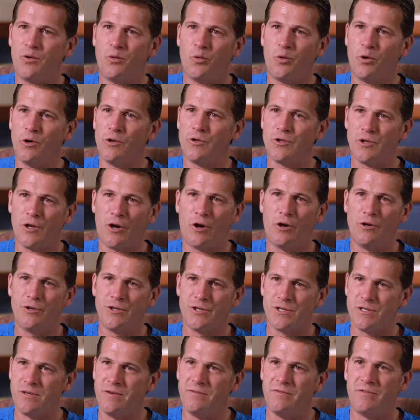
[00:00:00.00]
world's
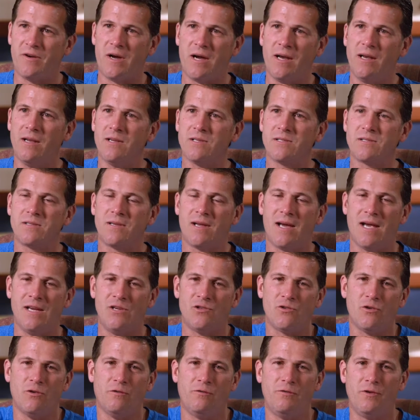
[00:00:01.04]
largest and finest high
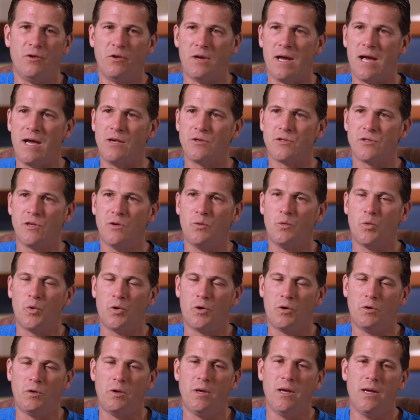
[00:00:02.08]
school field house in the
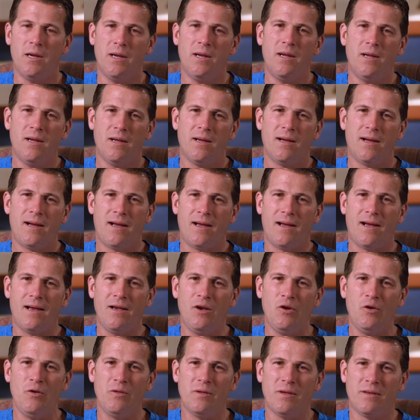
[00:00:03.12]
world. I
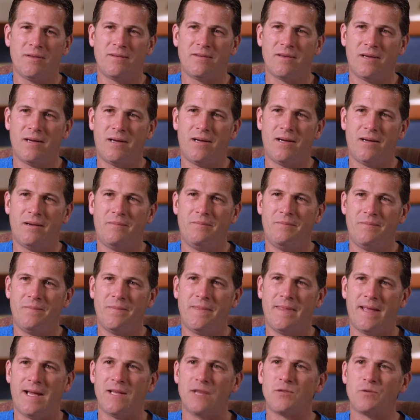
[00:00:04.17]
knew that
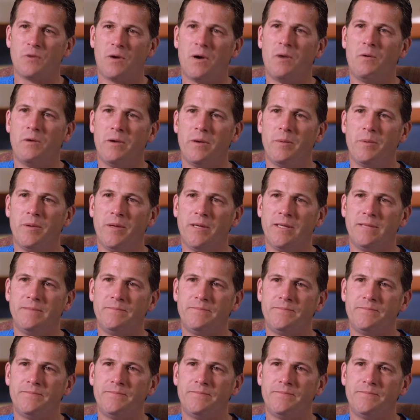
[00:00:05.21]
that's where I wanted to play.